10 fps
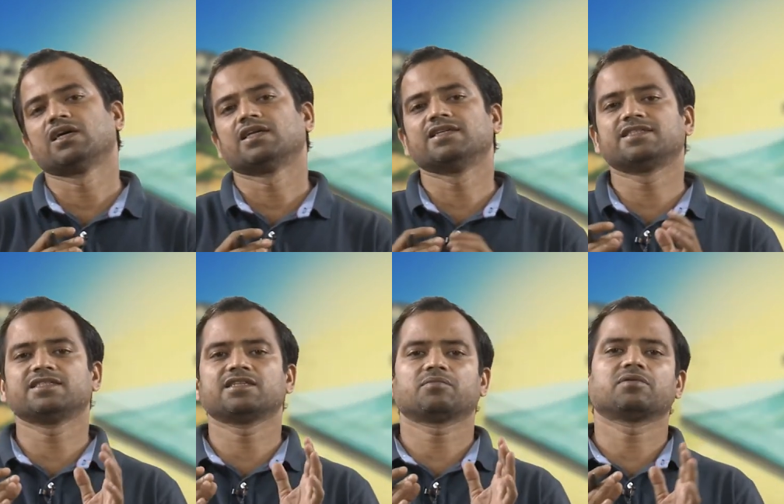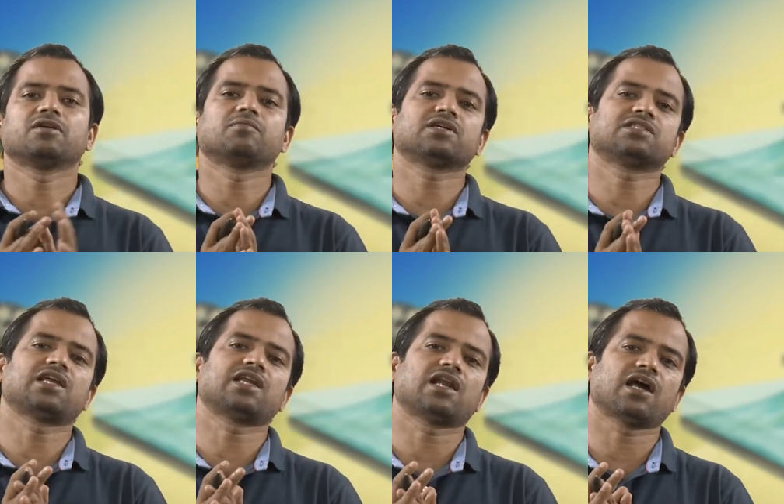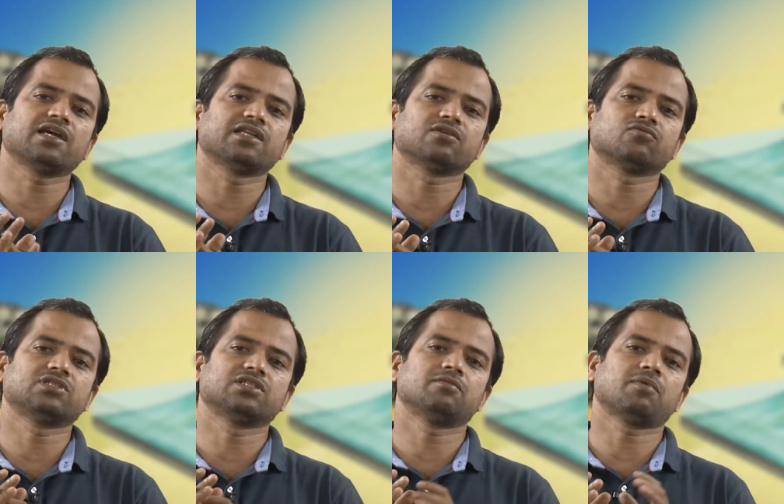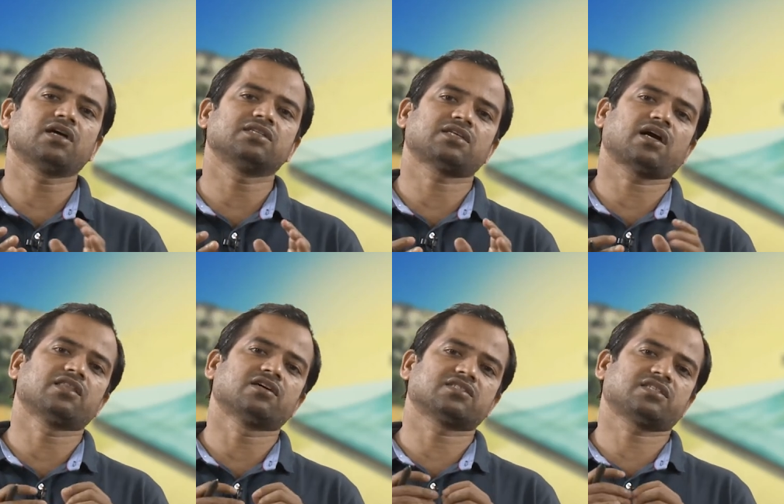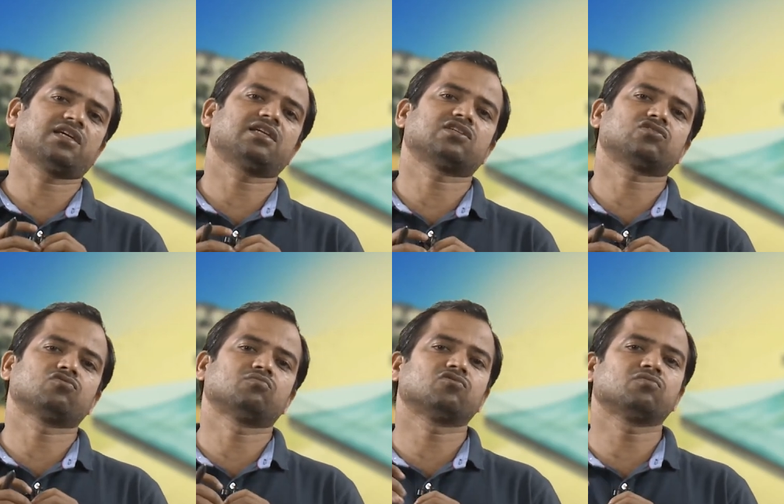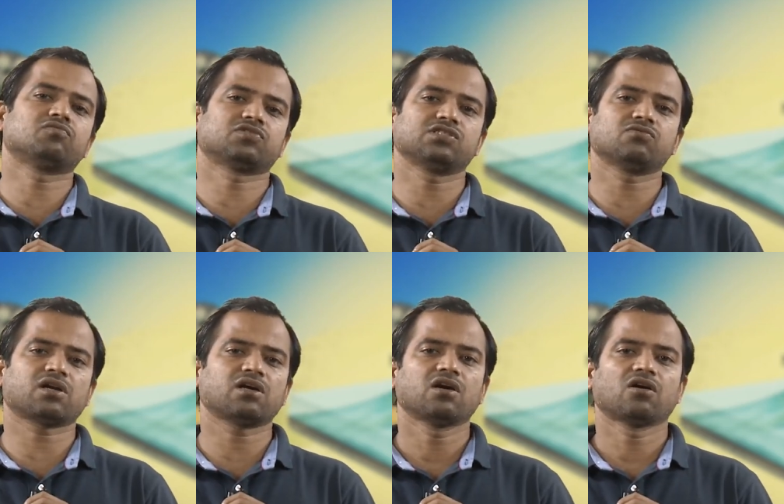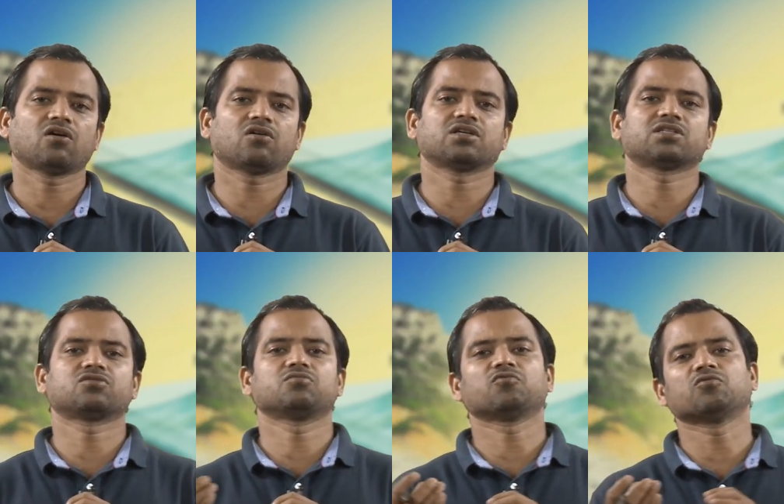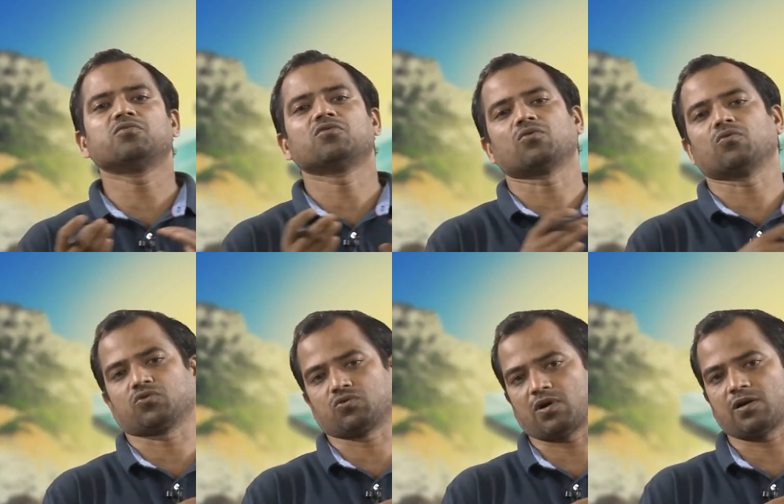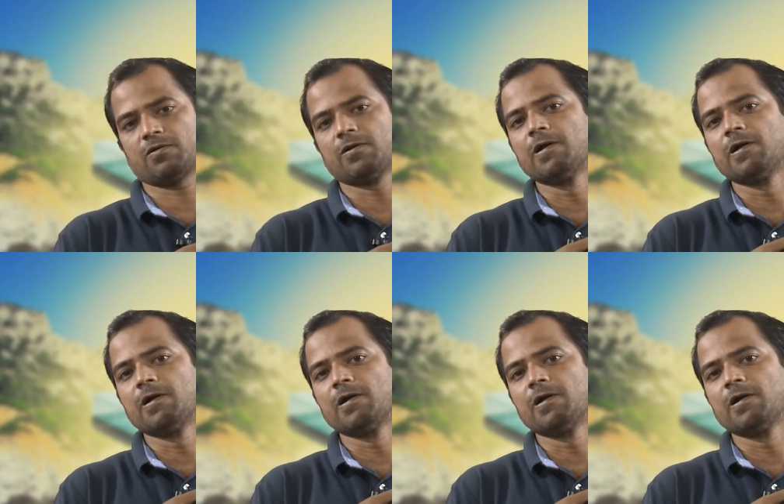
This is a imaginary line which defines either sand has to move seaward or is to move coastward.